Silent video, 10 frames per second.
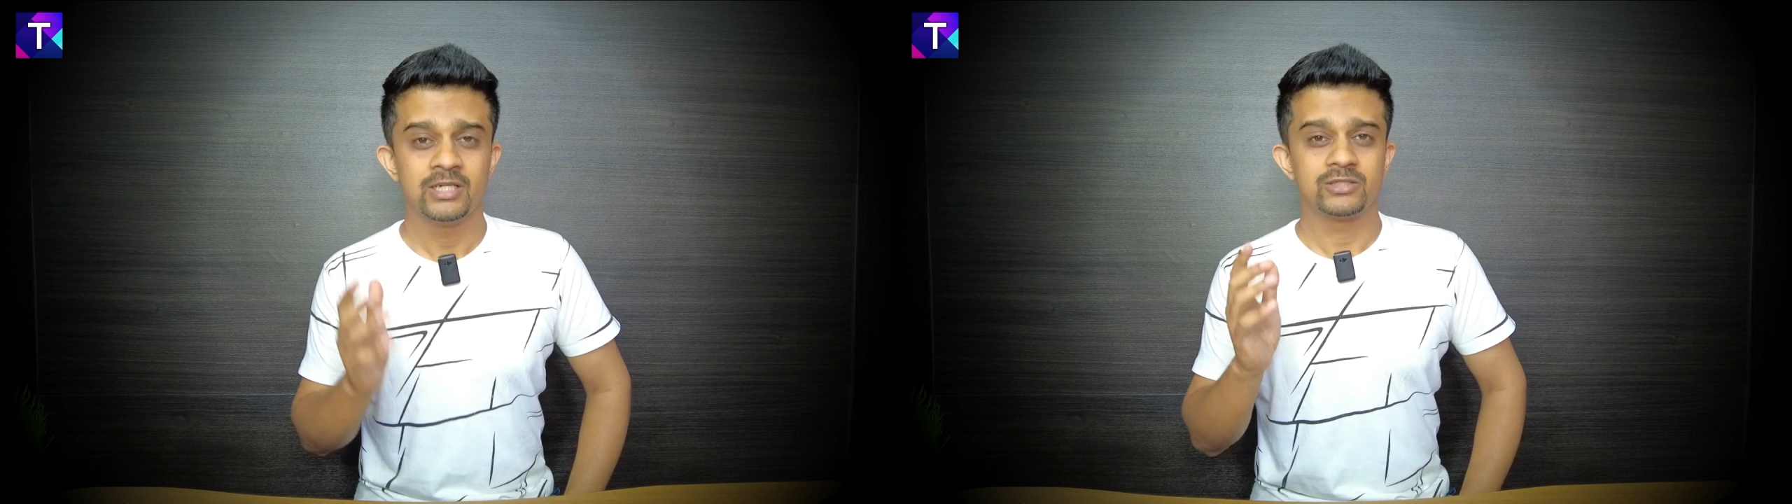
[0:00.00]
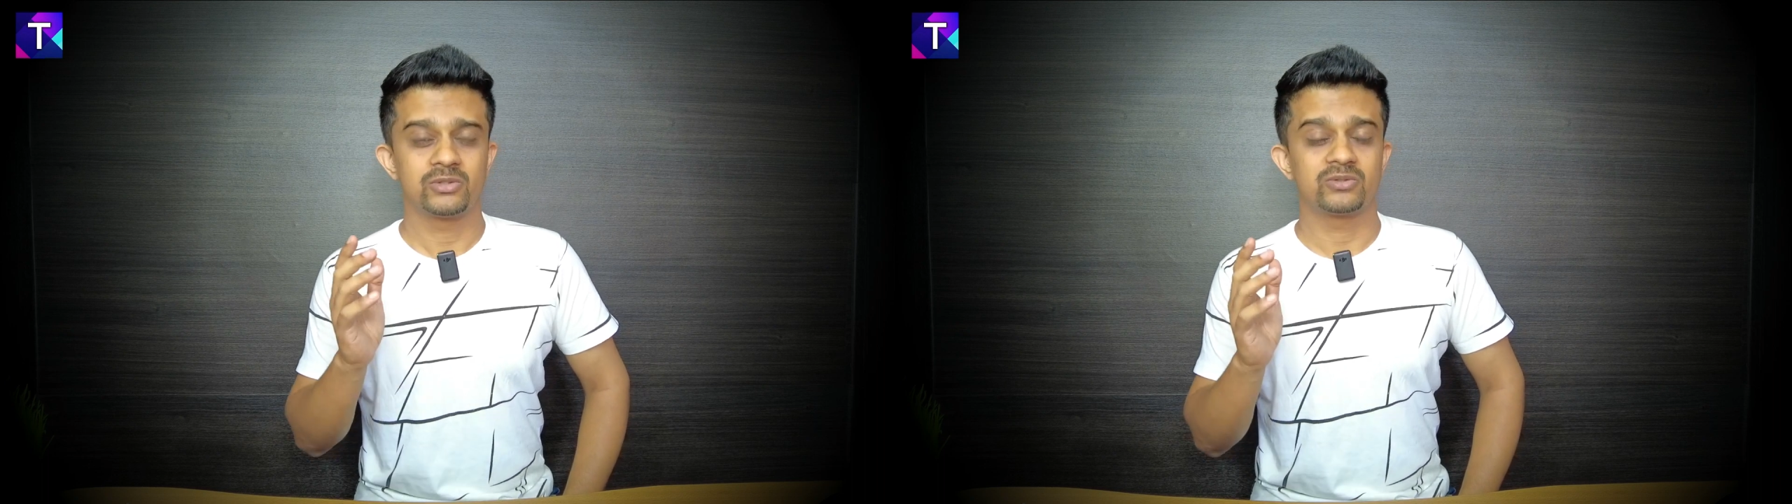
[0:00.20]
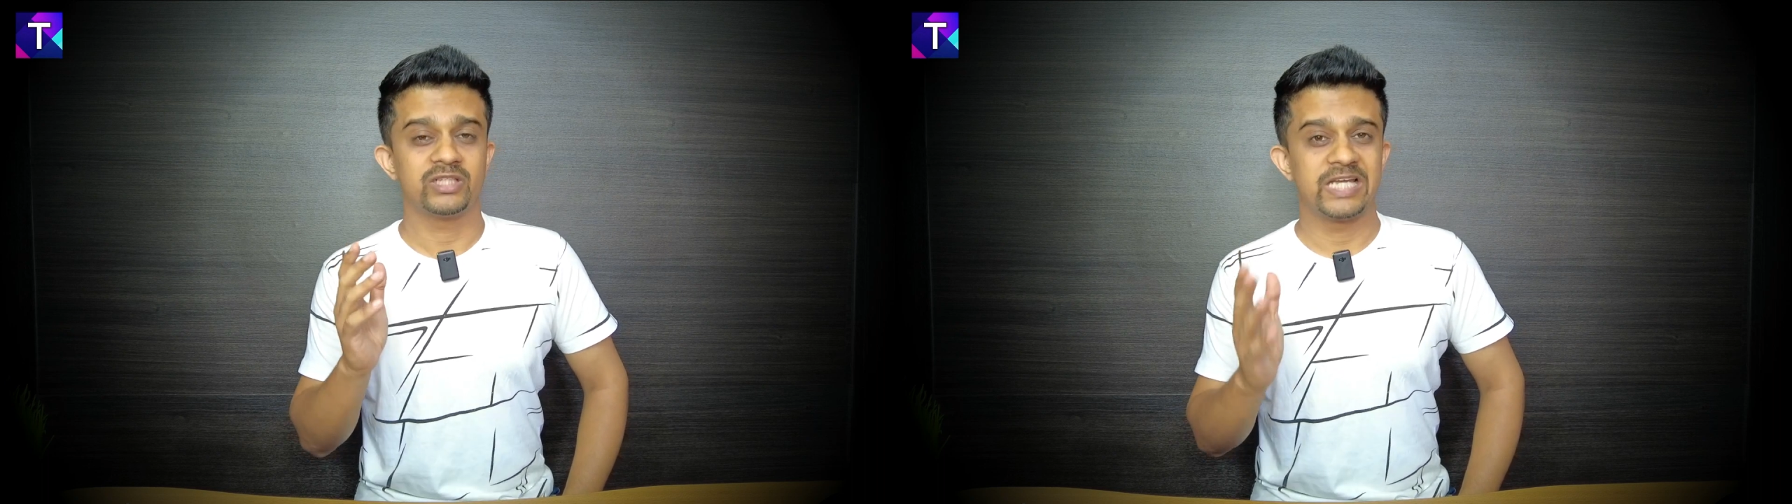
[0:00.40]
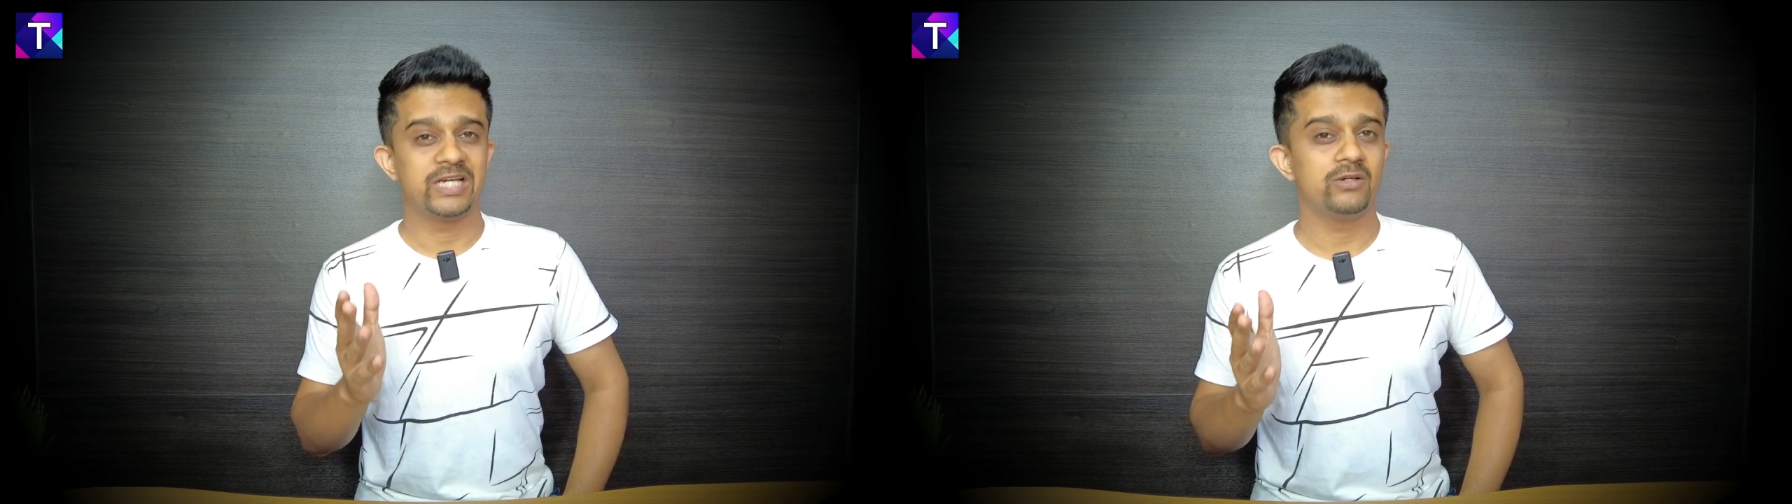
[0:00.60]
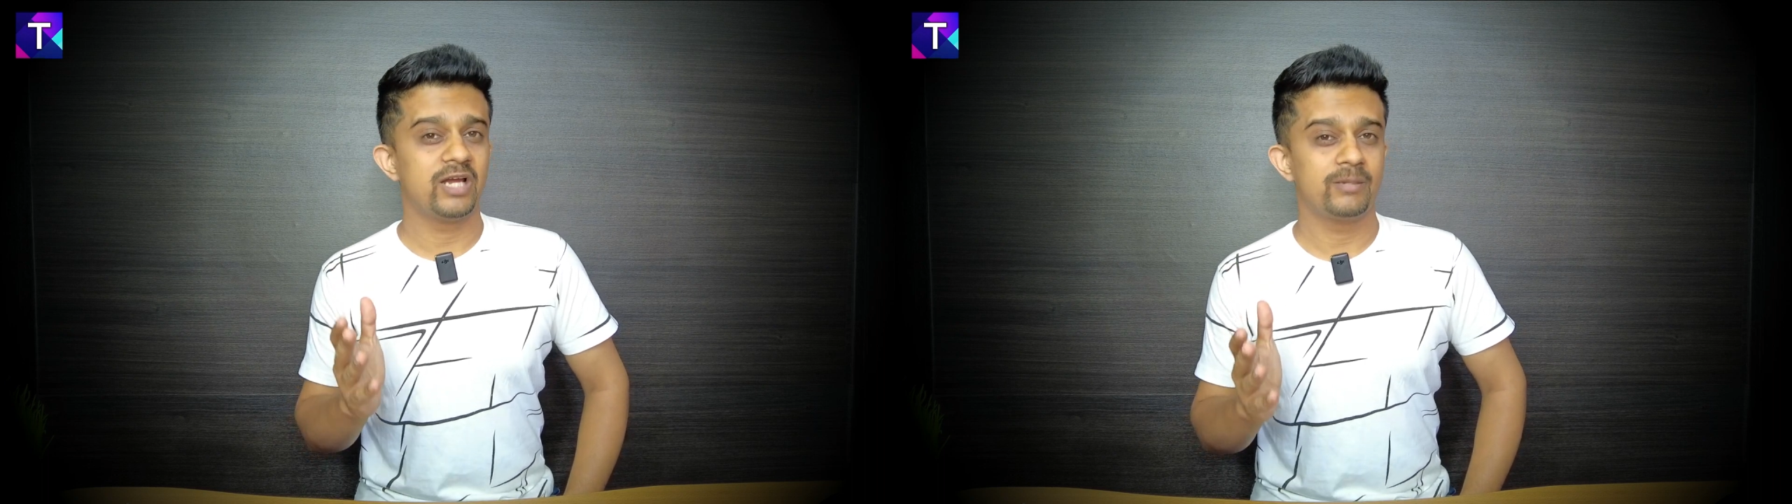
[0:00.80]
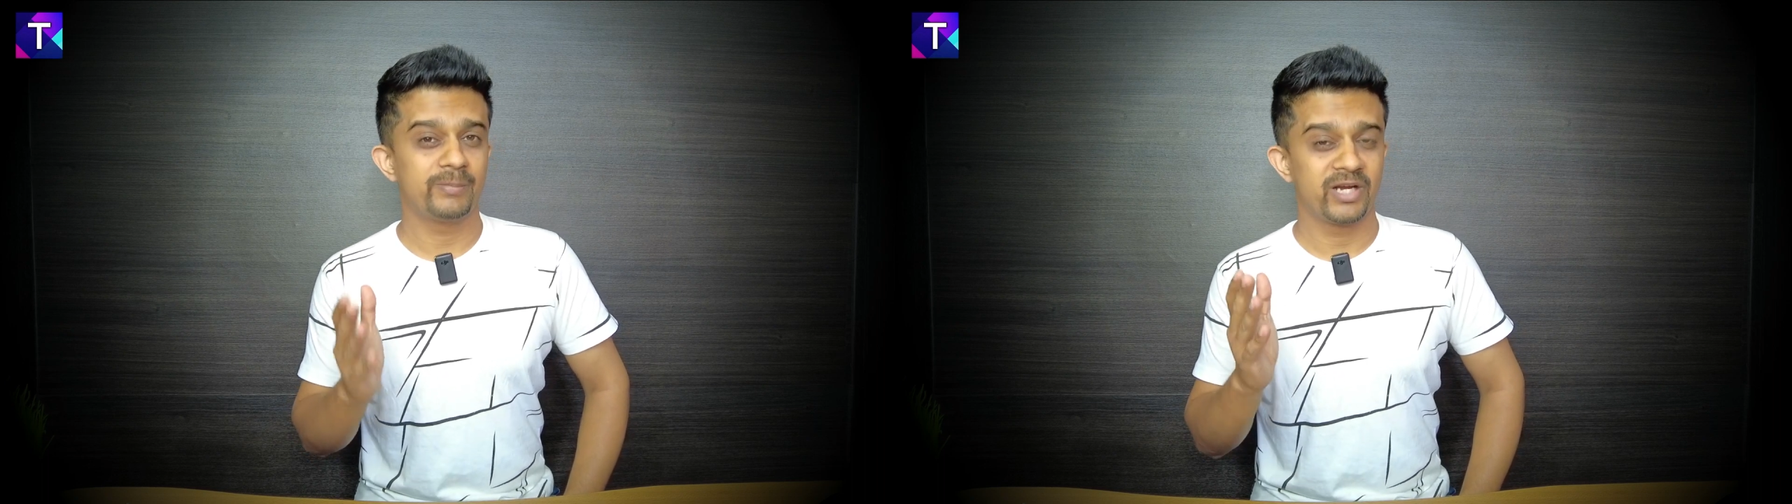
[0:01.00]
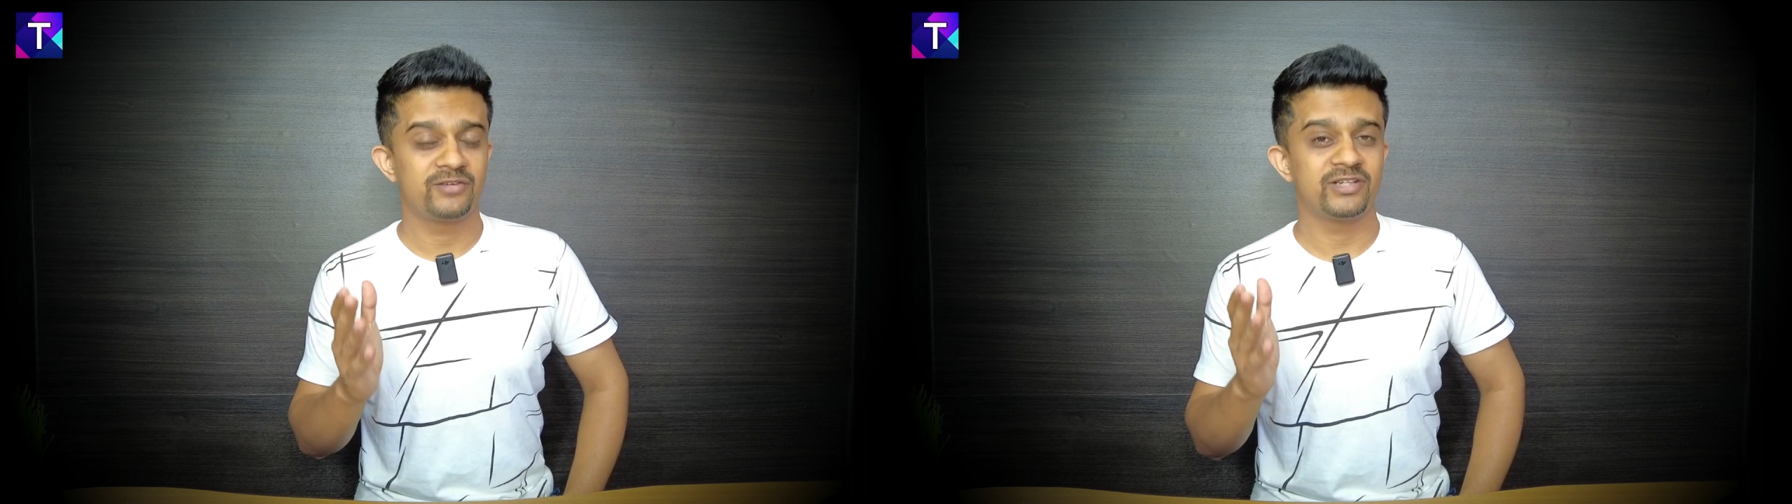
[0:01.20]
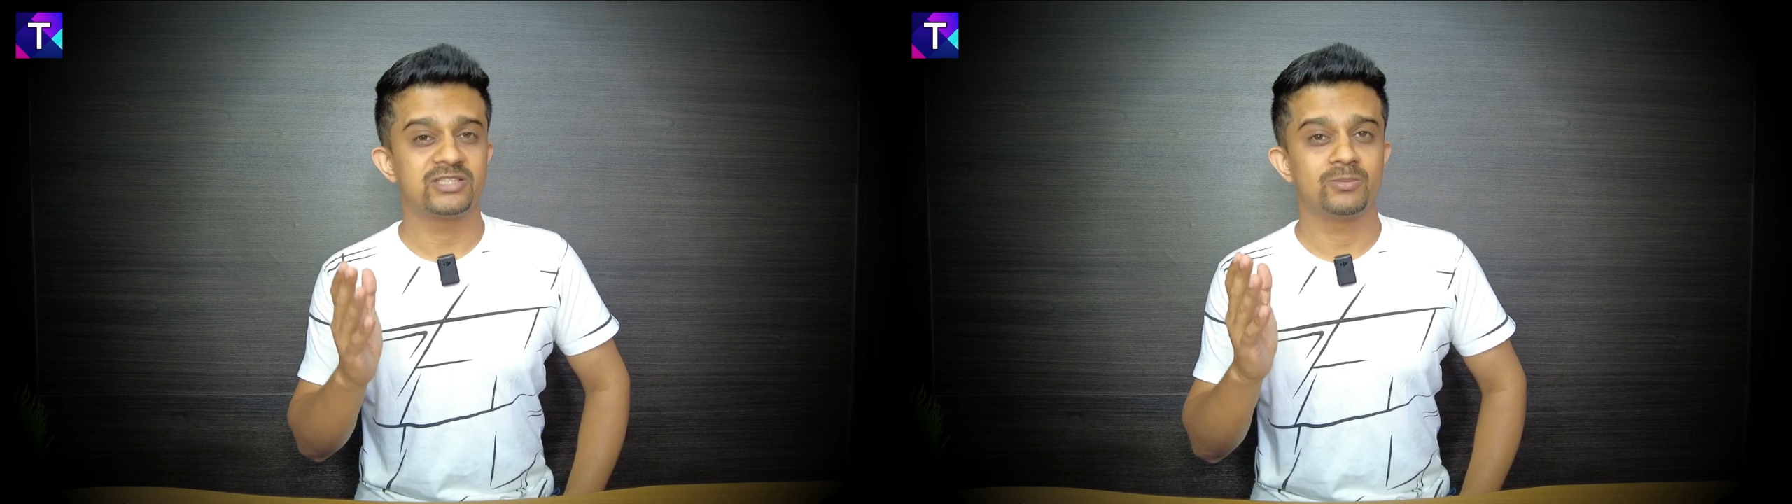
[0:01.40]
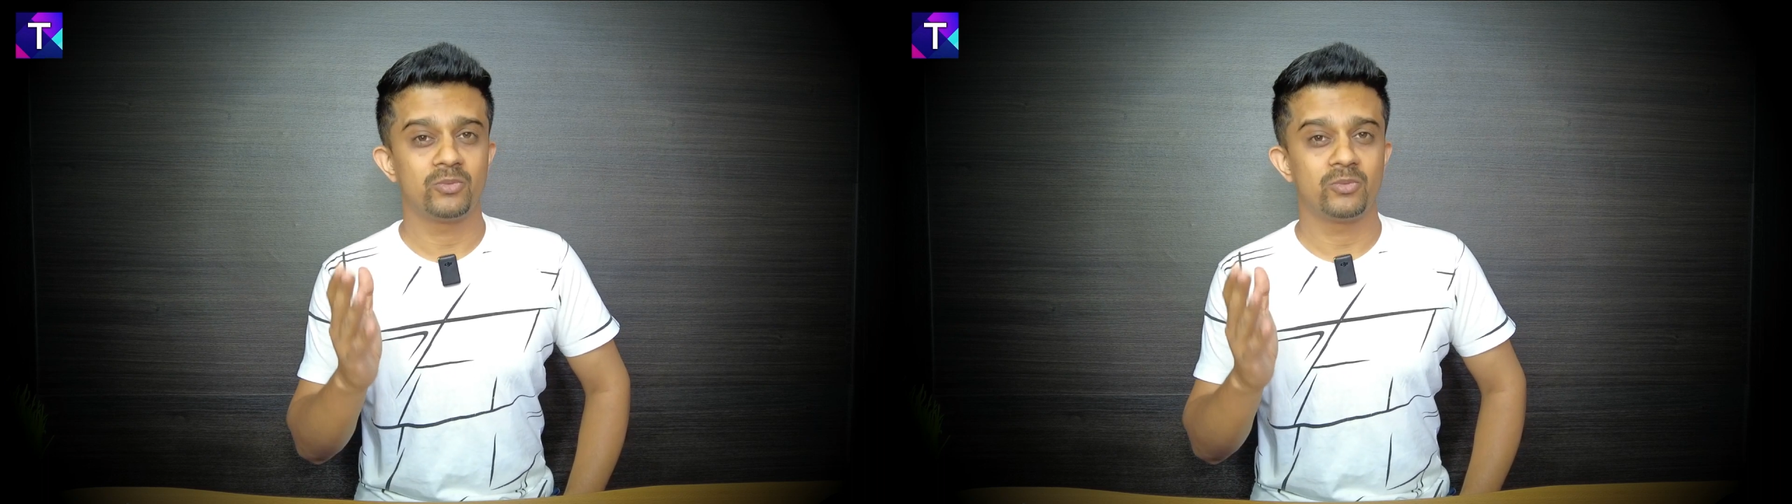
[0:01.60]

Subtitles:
So the yellow light penetrates